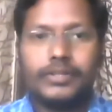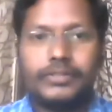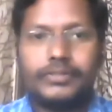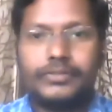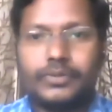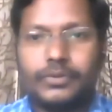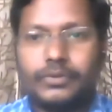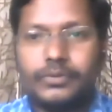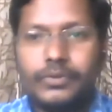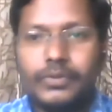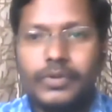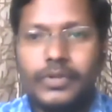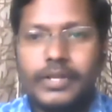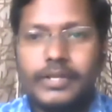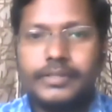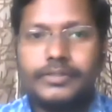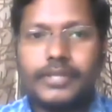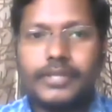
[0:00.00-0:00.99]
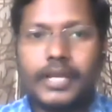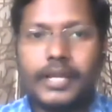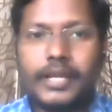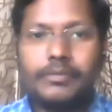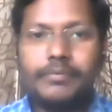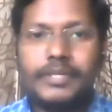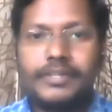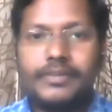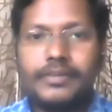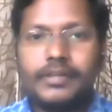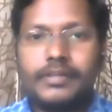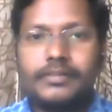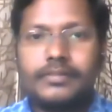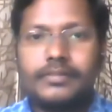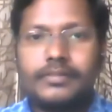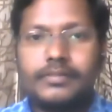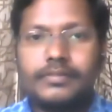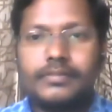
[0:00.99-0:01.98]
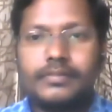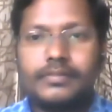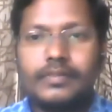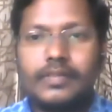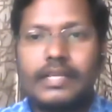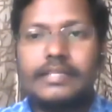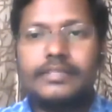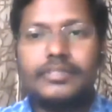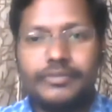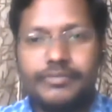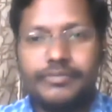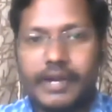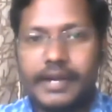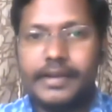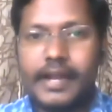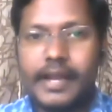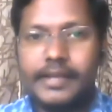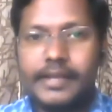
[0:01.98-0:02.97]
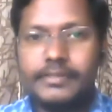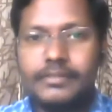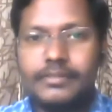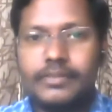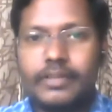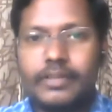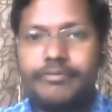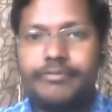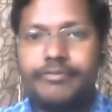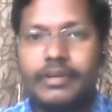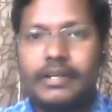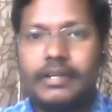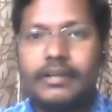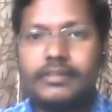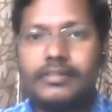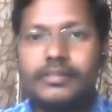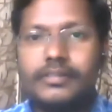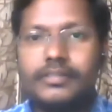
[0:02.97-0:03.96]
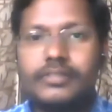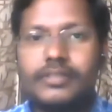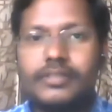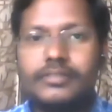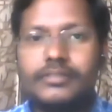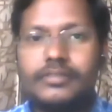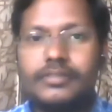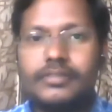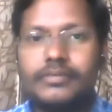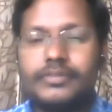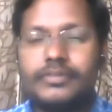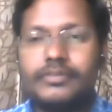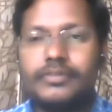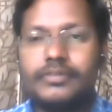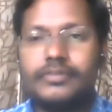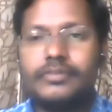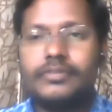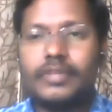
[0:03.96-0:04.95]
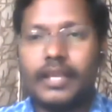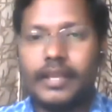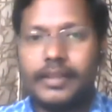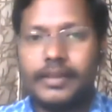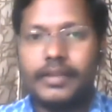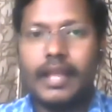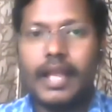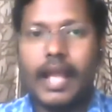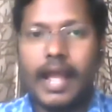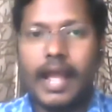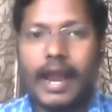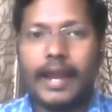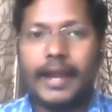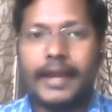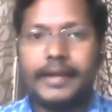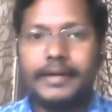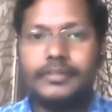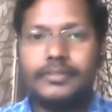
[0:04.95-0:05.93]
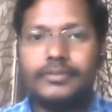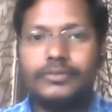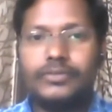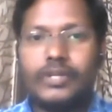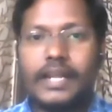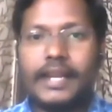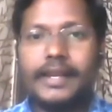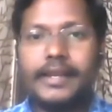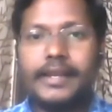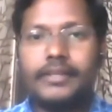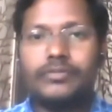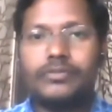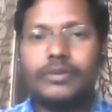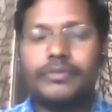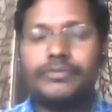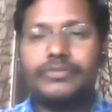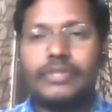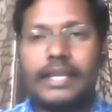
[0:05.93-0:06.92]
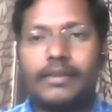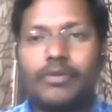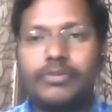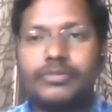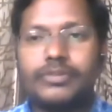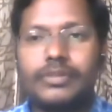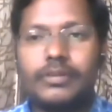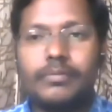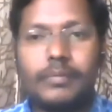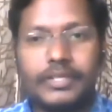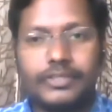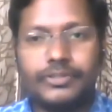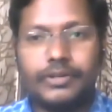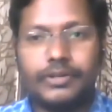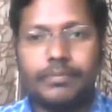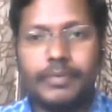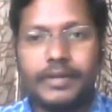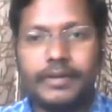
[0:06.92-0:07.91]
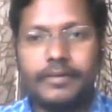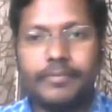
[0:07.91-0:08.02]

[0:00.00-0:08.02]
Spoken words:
So, psychometrics is defined as a field that is concerned with the theory and techniques of psychological measurement.